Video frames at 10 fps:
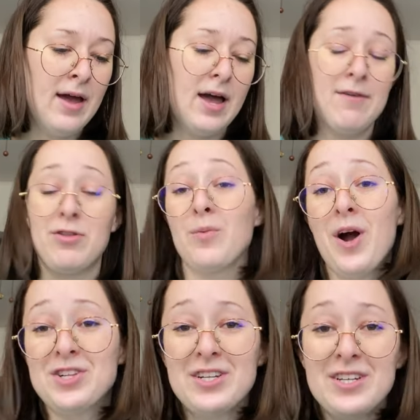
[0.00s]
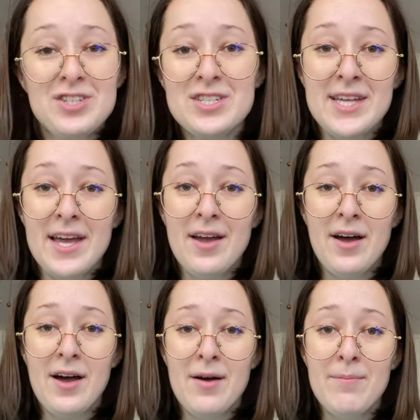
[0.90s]
if they're washing dishes let,
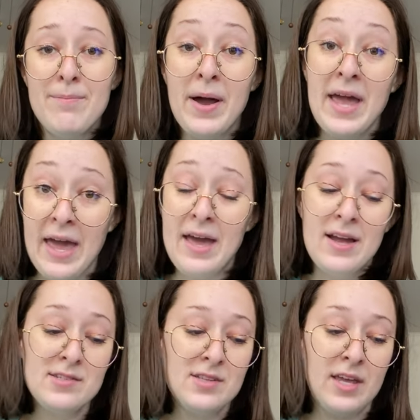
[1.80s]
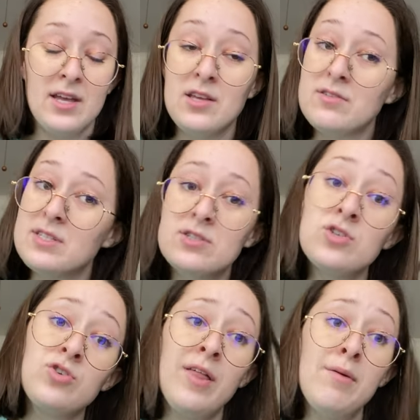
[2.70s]
uh, by hand and they could use these to
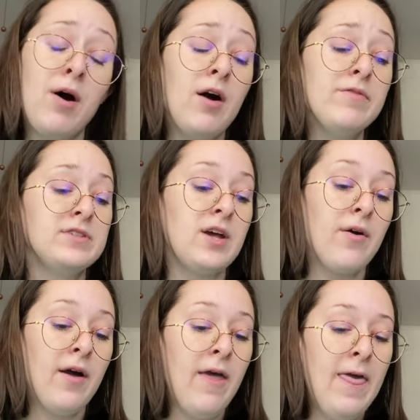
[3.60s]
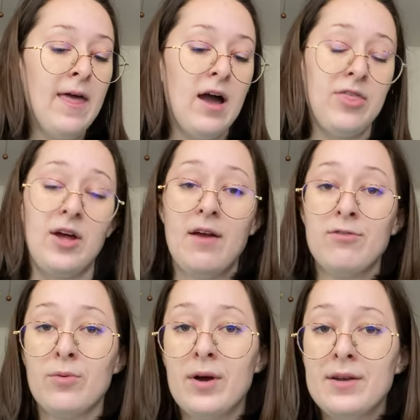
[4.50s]
dry them off. So I thought
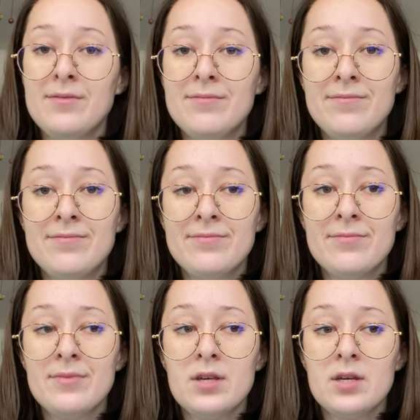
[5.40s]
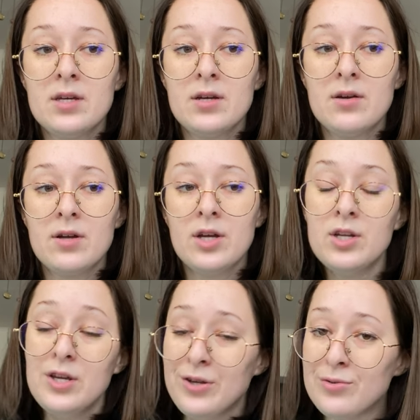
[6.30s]
everyone could
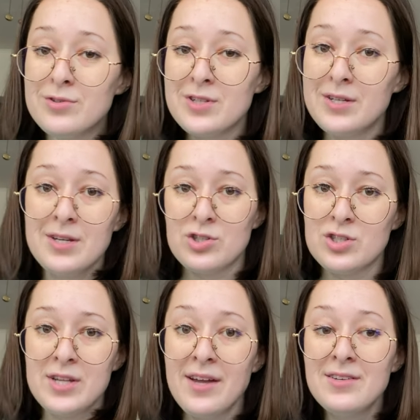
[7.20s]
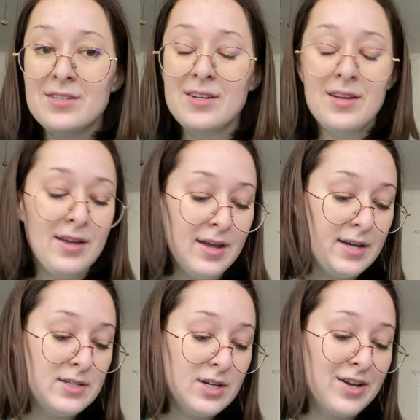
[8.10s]
use a dish set, a, di